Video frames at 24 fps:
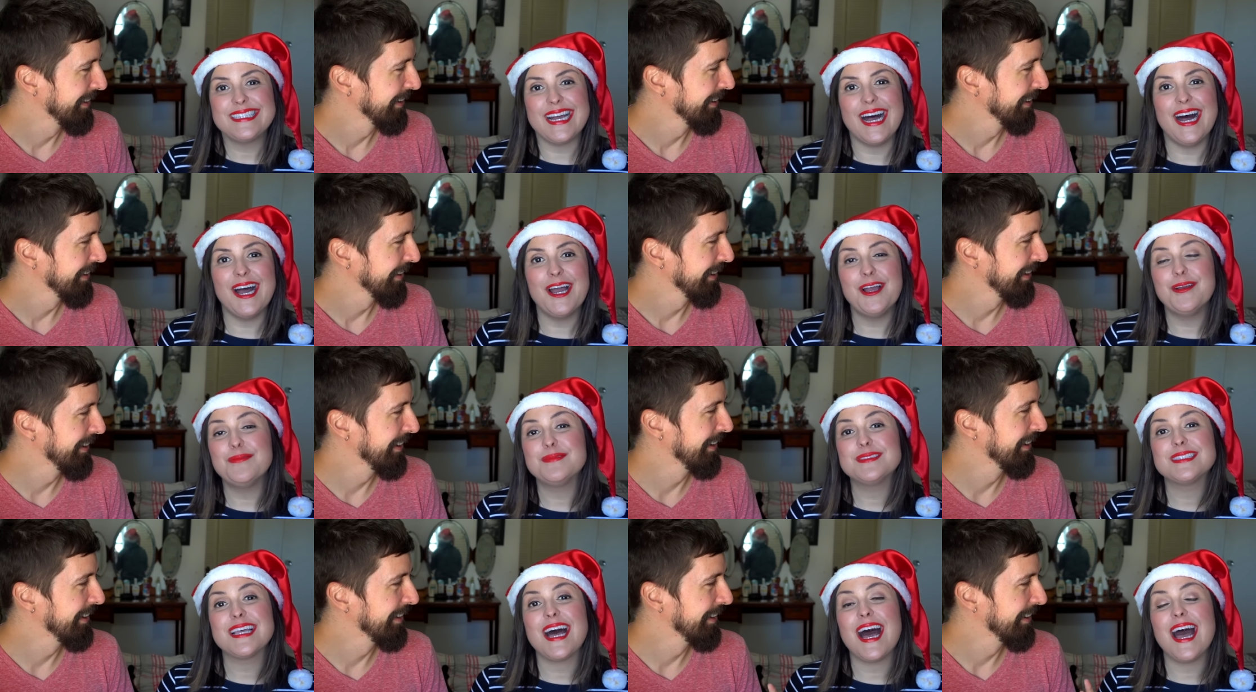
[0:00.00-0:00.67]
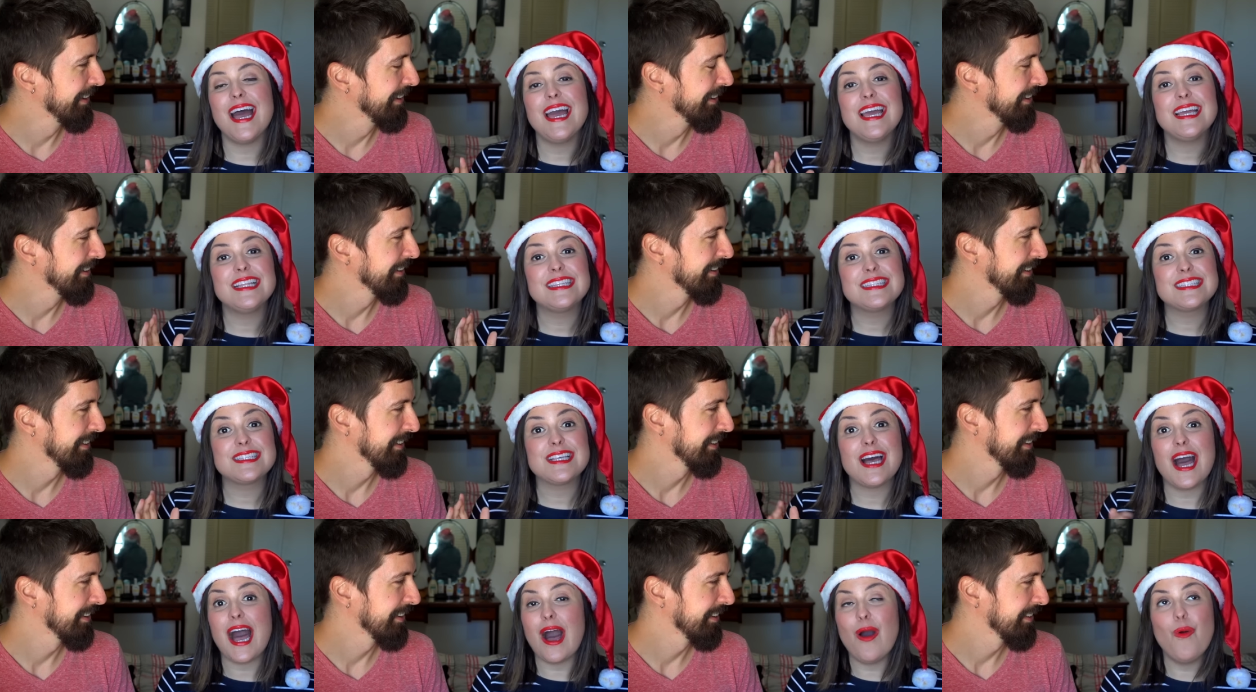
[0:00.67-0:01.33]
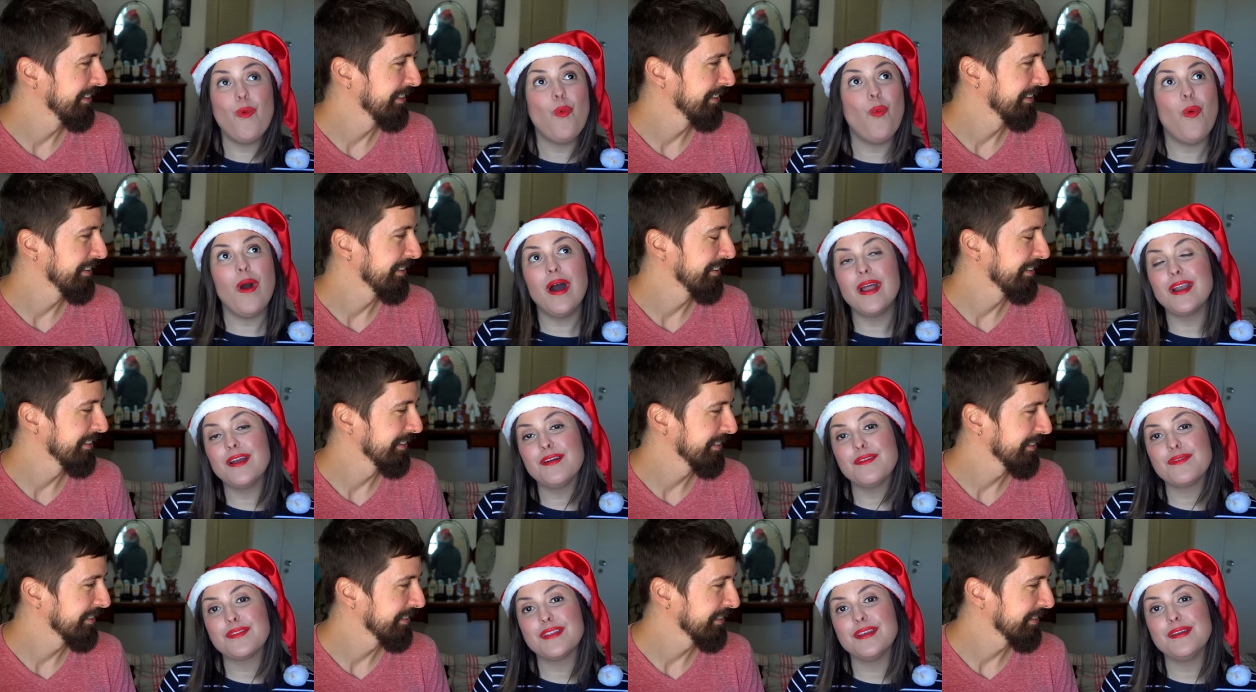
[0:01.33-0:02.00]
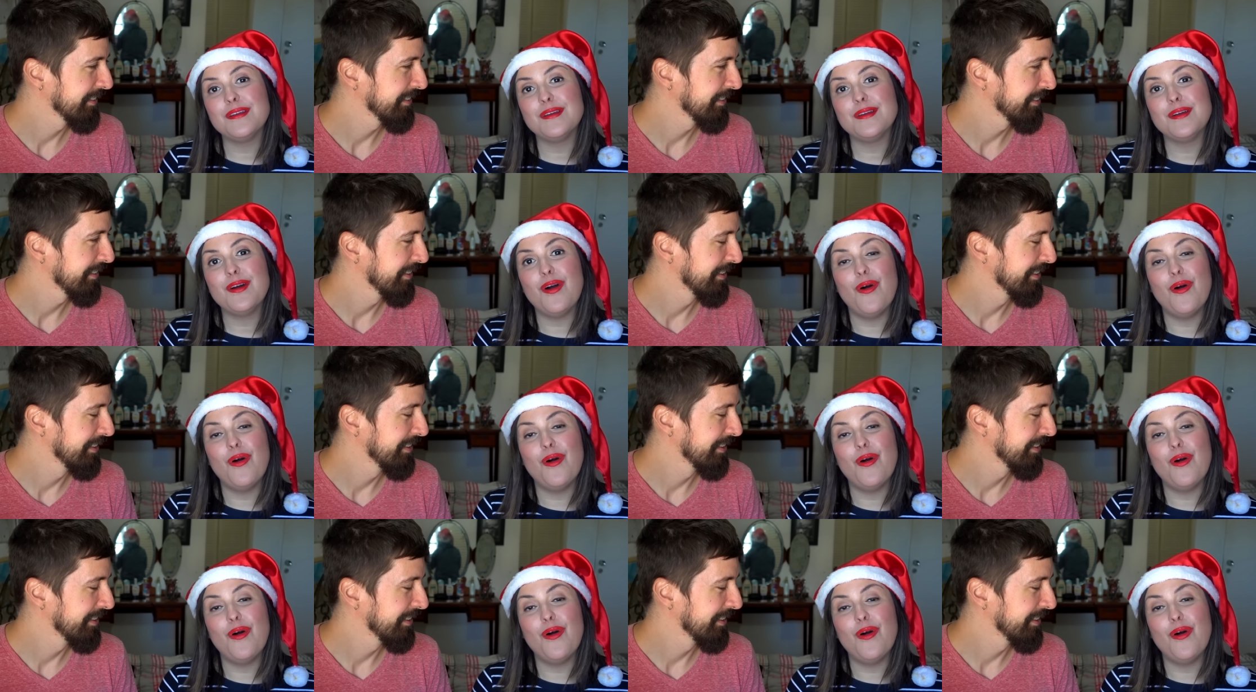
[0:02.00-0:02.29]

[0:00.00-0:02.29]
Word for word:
Speaker 1: times. I it's one of the